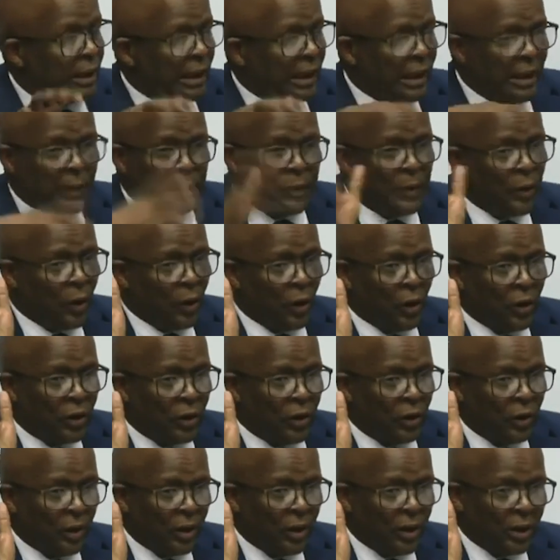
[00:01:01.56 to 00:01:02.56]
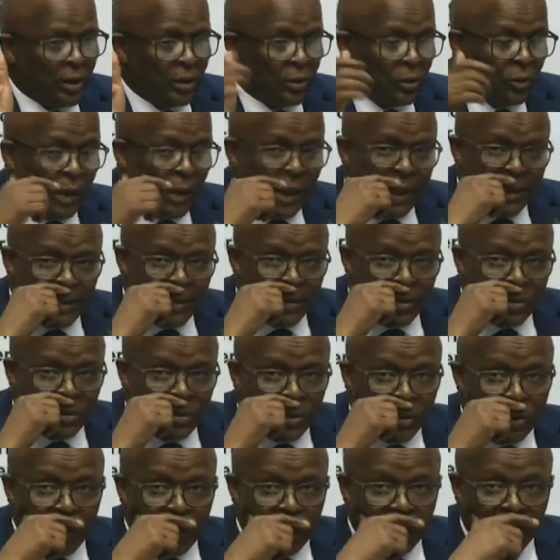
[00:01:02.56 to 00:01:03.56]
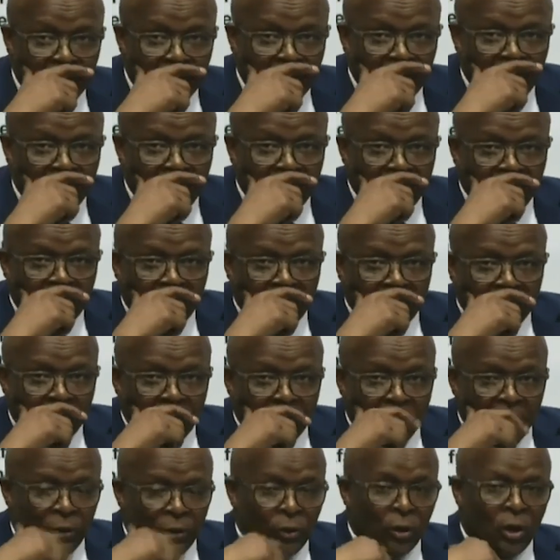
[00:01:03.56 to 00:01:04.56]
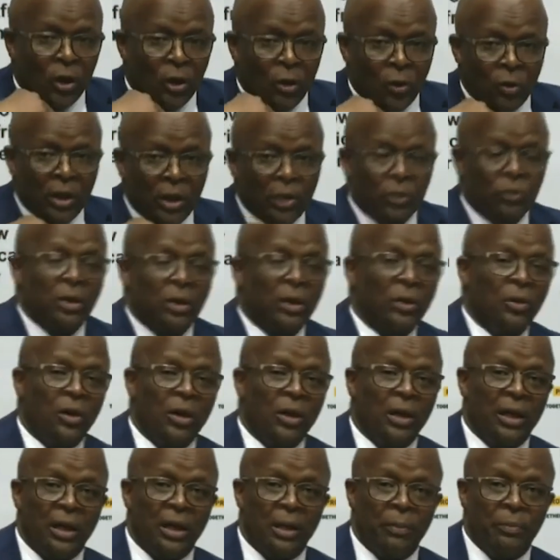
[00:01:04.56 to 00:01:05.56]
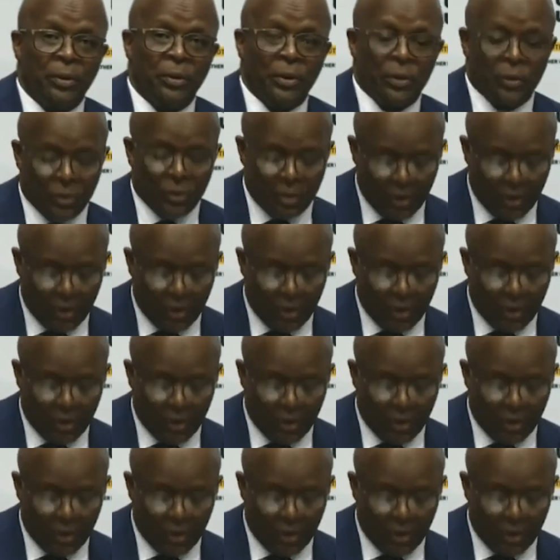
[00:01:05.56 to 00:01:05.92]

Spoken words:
It's been ongoing. To us, it's not new, but all what we're calling upon to